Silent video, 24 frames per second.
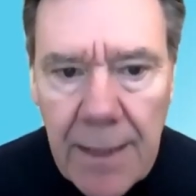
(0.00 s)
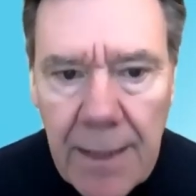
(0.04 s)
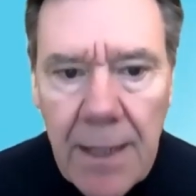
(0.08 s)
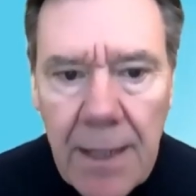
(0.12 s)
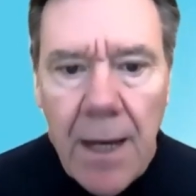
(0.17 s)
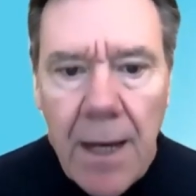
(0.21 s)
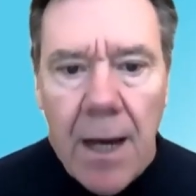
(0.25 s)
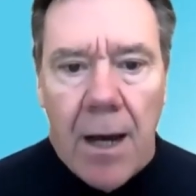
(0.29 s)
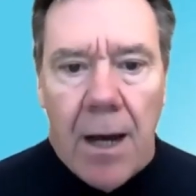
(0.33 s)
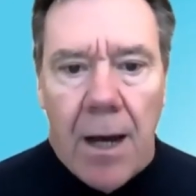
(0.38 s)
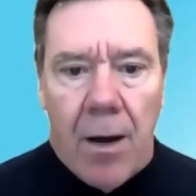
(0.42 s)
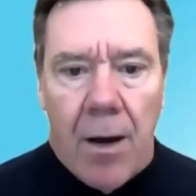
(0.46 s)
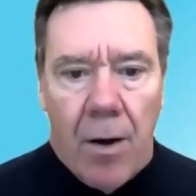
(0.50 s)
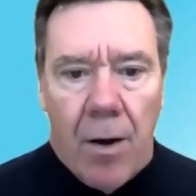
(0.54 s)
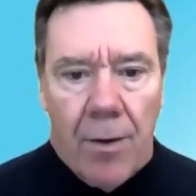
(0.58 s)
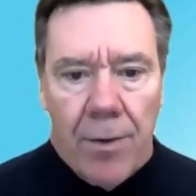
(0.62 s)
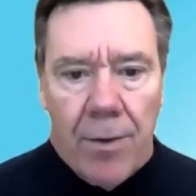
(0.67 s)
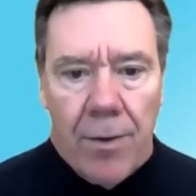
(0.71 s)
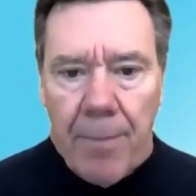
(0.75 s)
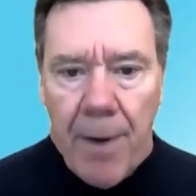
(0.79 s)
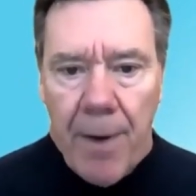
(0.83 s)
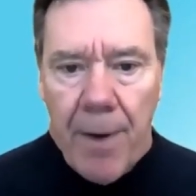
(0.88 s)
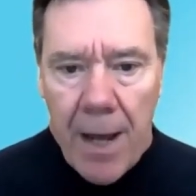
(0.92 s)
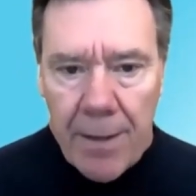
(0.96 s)
on the
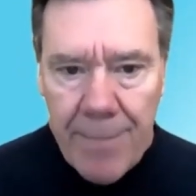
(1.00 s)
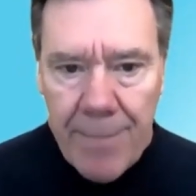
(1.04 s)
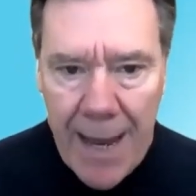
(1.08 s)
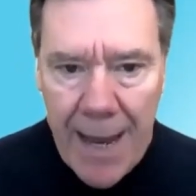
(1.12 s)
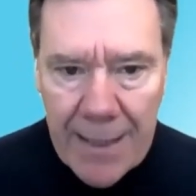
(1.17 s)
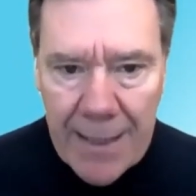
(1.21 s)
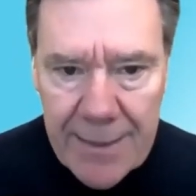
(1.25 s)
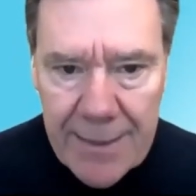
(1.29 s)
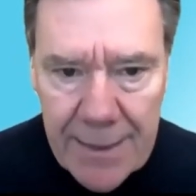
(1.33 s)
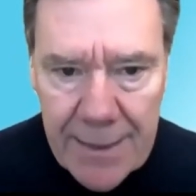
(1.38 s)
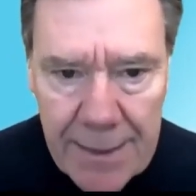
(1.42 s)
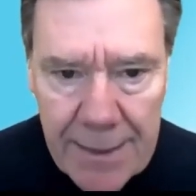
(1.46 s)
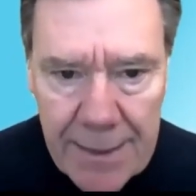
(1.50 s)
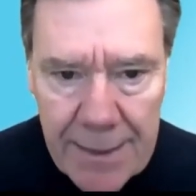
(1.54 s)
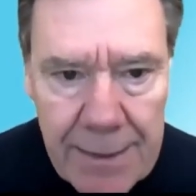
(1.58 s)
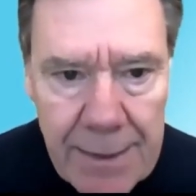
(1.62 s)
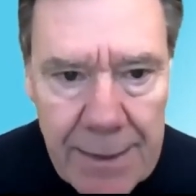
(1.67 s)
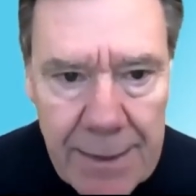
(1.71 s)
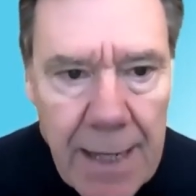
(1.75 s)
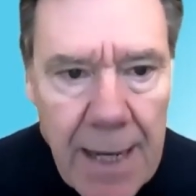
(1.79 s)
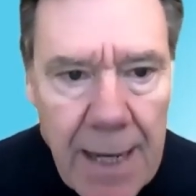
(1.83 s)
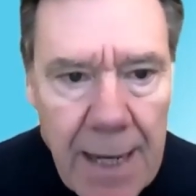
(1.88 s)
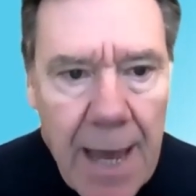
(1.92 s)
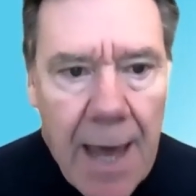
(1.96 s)
bottom axis.
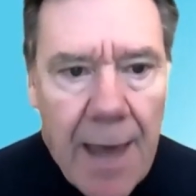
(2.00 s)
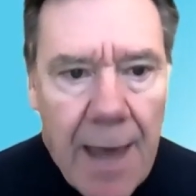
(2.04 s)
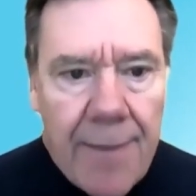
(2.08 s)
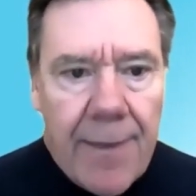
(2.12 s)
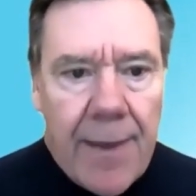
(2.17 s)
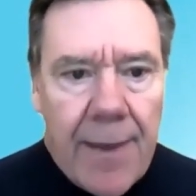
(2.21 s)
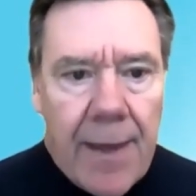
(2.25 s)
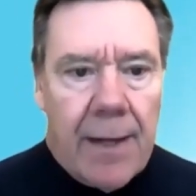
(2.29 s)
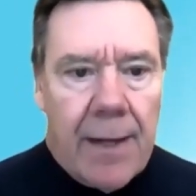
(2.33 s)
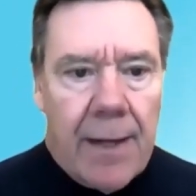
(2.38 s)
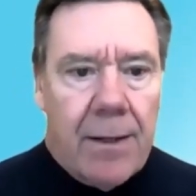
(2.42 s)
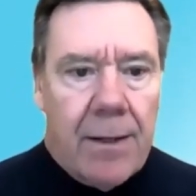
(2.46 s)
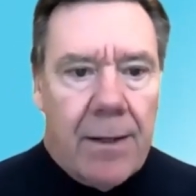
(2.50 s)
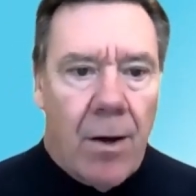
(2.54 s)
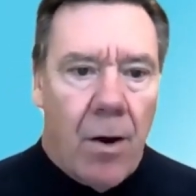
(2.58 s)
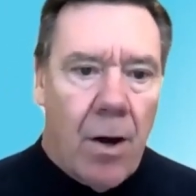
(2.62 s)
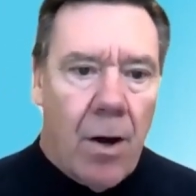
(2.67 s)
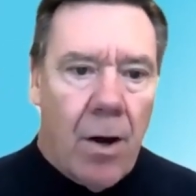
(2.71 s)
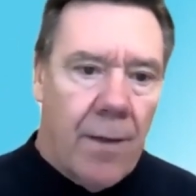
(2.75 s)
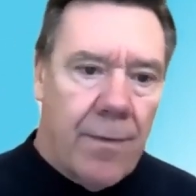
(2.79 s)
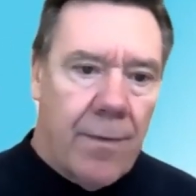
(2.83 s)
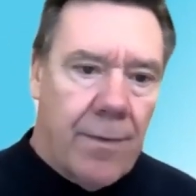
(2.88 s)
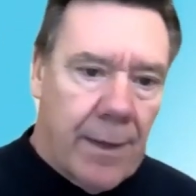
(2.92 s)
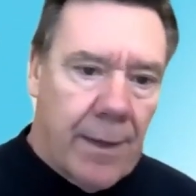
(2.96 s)
And then
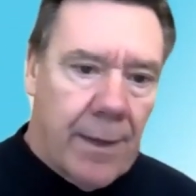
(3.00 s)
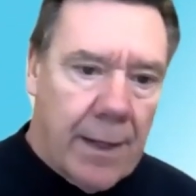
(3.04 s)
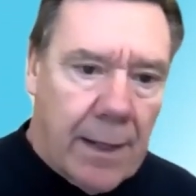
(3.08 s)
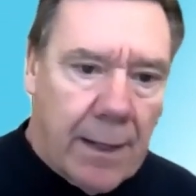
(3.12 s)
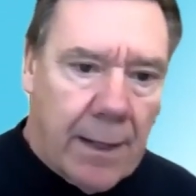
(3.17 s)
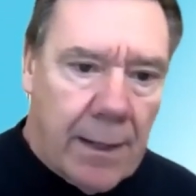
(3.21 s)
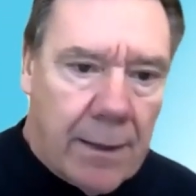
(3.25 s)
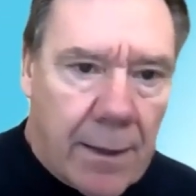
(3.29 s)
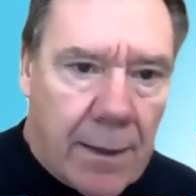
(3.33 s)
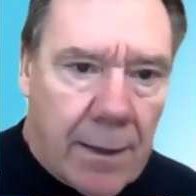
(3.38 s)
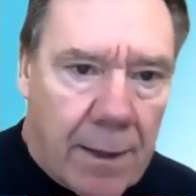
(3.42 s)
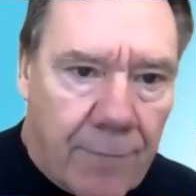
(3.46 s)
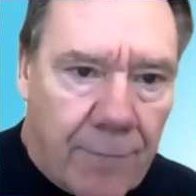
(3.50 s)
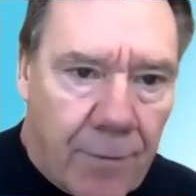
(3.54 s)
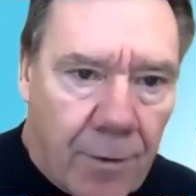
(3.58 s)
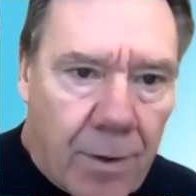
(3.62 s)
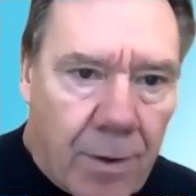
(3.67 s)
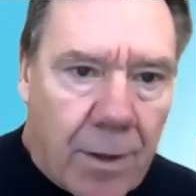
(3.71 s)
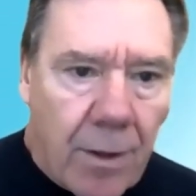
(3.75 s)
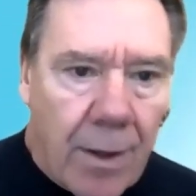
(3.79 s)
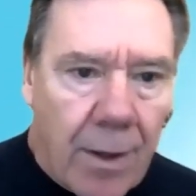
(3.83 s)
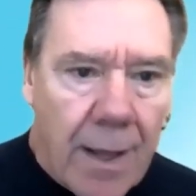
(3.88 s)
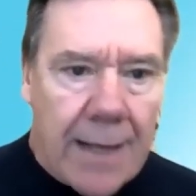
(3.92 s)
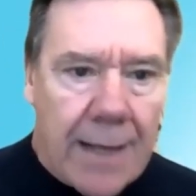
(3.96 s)
on the
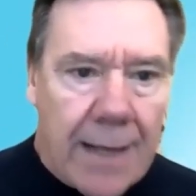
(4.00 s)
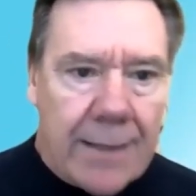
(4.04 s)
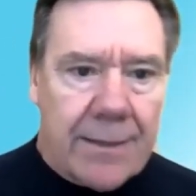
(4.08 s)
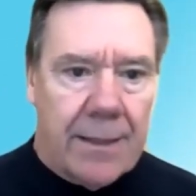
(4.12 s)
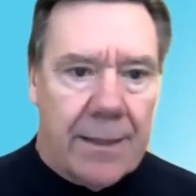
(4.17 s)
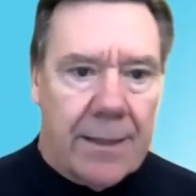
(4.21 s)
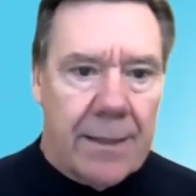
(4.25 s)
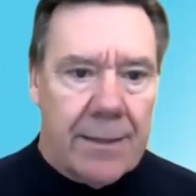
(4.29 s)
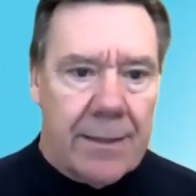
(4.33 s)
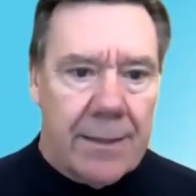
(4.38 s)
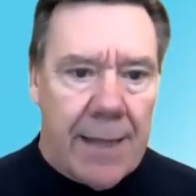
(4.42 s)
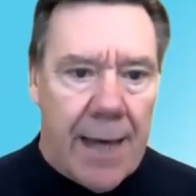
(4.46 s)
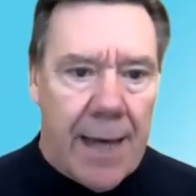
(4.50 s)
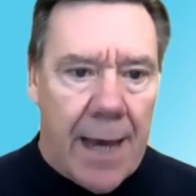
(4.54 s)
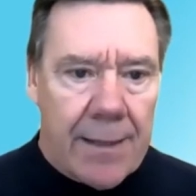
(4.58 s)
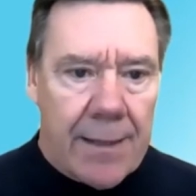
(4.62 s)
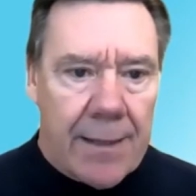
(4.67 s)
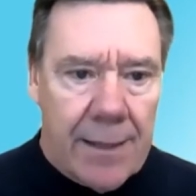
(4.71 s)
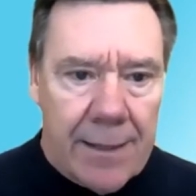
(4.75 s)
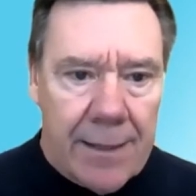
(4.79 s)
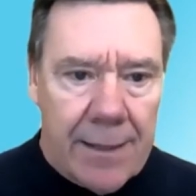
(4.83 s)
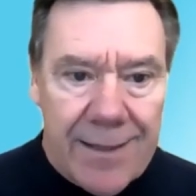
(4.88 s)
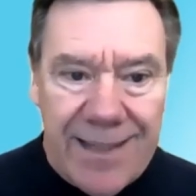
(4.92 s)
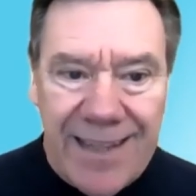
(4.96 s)
vertical axis, that
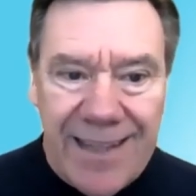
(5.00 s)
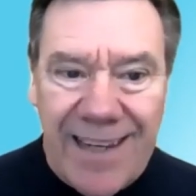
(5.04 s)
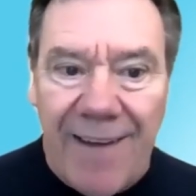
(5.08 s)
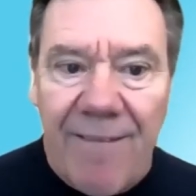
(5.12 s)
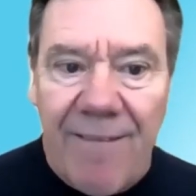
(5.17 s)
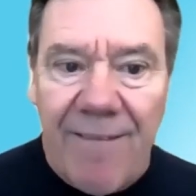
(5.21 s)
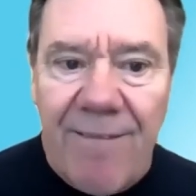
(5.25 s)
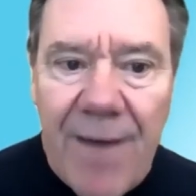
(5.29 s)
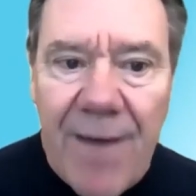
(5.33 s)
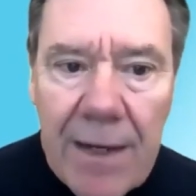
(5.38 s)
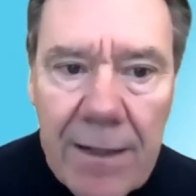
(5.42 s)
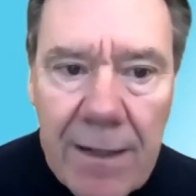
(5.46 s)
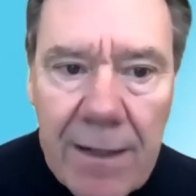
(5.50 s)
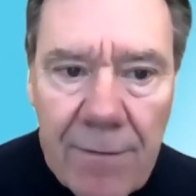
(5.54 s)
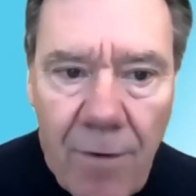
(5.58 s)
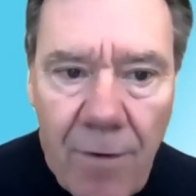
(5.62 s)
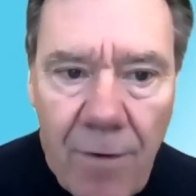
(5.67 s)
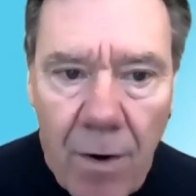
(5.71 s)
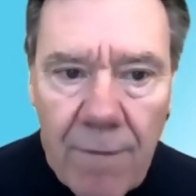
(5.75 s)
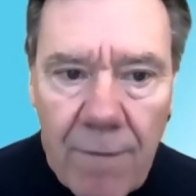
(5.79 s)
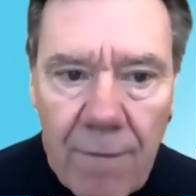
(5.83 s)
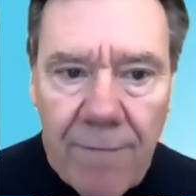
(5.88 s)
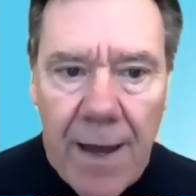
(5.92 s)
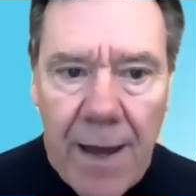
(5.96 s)
is the effective R
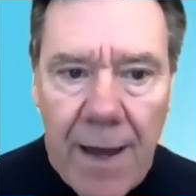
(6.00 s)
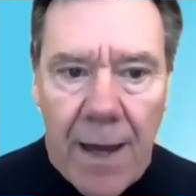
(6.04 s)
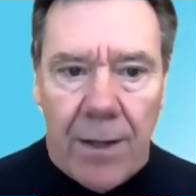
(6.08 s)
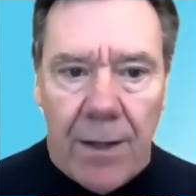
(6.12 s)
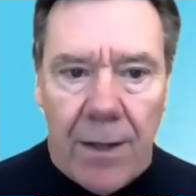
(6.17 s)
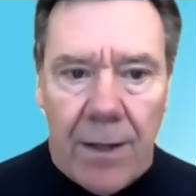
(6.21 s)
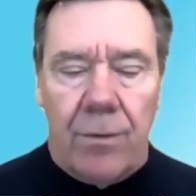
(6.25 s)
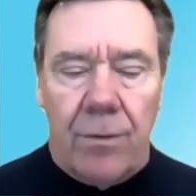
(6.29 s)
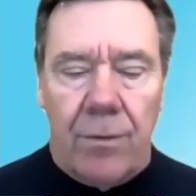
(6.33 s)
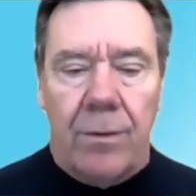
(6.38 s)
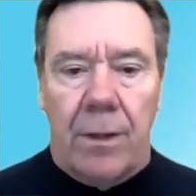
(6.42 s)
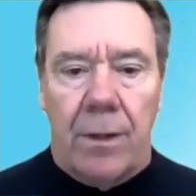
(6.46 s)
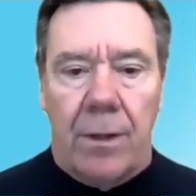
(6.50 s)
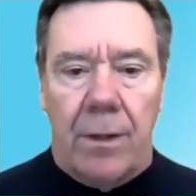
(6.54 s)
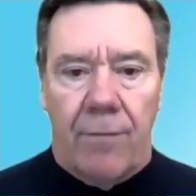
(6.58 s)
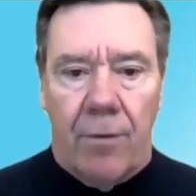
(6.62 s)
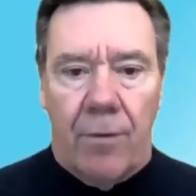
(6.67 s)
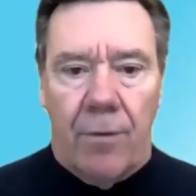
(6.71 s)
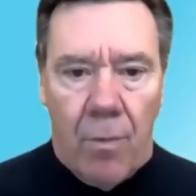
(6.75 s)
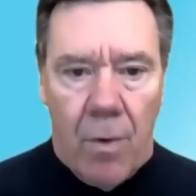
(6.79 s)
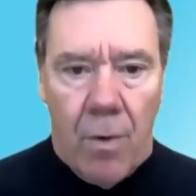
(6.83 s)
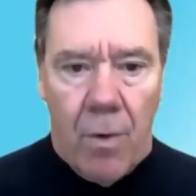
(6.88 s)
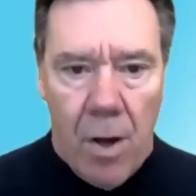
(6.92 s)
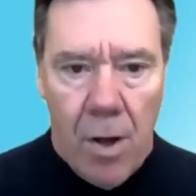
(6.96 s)
value of the
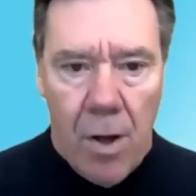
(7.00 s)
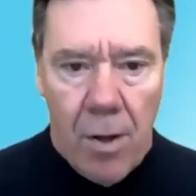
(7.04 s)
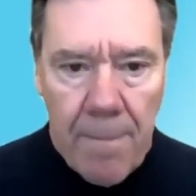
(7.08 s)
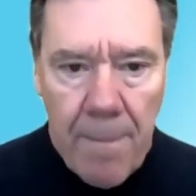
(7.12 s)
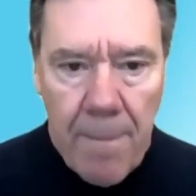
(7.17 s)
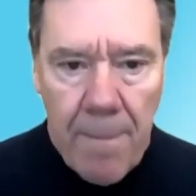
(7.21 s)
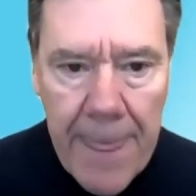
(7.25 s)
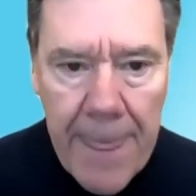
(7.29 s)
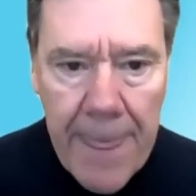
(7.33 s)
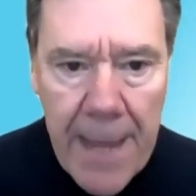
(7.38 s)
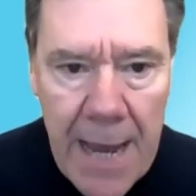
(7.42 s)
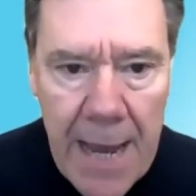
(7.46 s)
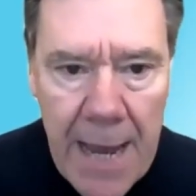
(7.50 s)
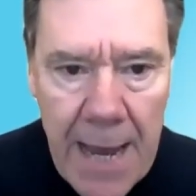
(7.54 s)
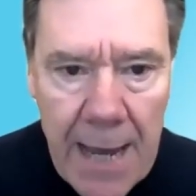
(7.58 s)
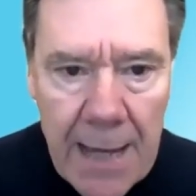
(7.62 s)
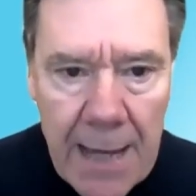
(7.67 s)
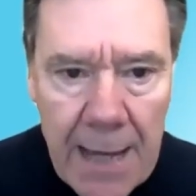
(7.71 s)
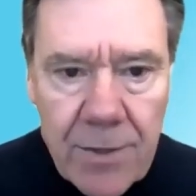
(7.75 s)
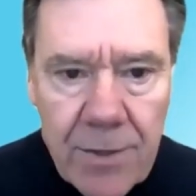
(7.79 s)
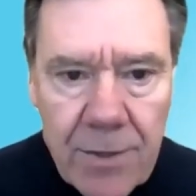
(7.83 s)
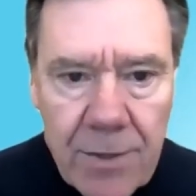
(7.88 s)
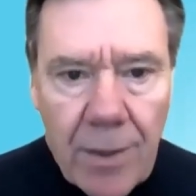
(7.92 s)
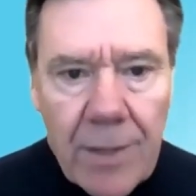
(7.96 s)
wall. And
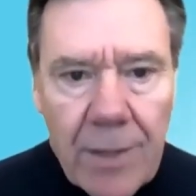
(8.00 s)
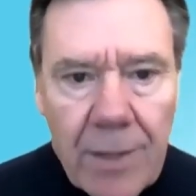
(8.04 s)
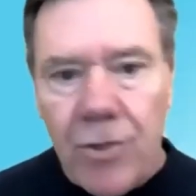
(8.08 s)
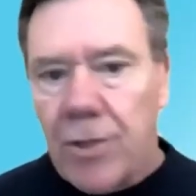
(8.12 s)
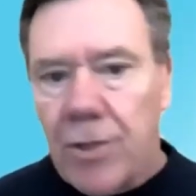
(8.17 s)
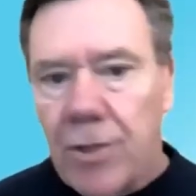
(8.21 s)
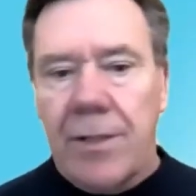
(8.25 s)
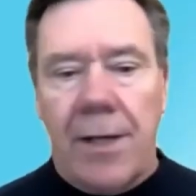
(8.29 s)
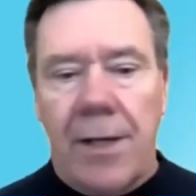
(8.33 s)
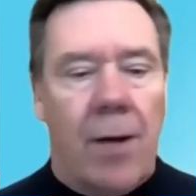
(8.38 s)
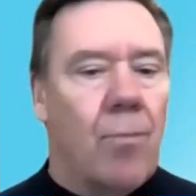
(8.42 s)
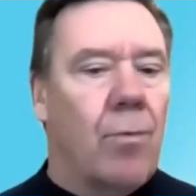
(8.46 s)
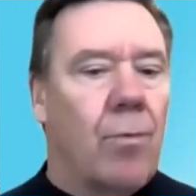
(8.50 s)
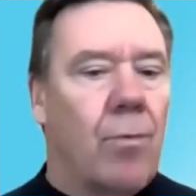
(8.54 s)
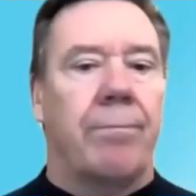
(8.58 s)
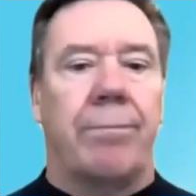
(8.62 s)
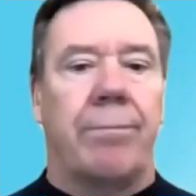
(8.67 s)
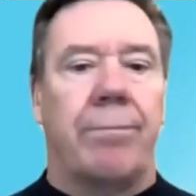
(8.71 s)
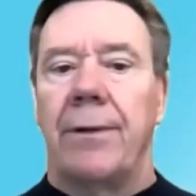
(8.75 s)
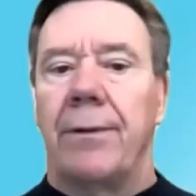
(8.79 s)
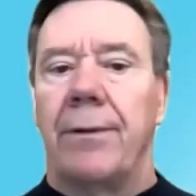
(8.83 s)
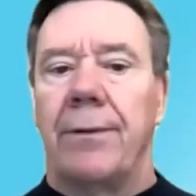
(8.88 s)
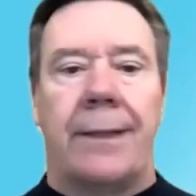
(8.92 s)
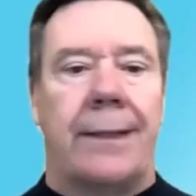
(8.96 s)
so let's just say we're
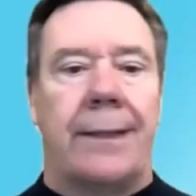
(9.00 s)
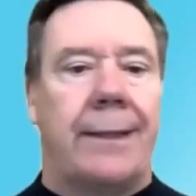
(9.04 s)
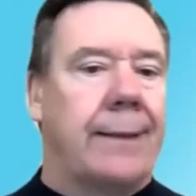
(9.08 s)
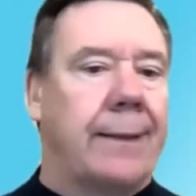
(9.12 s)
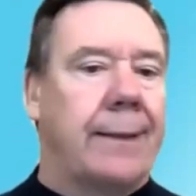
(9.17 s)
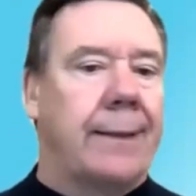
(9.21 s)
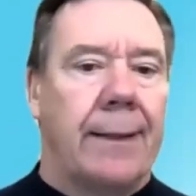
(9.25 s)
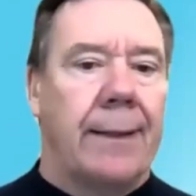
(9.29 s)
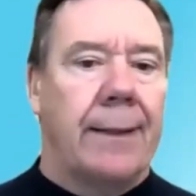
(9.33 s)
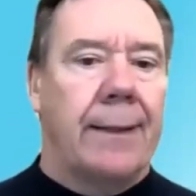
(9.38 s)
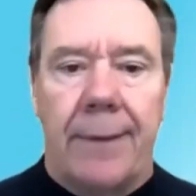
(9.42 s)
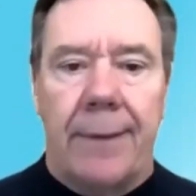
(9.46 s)
building a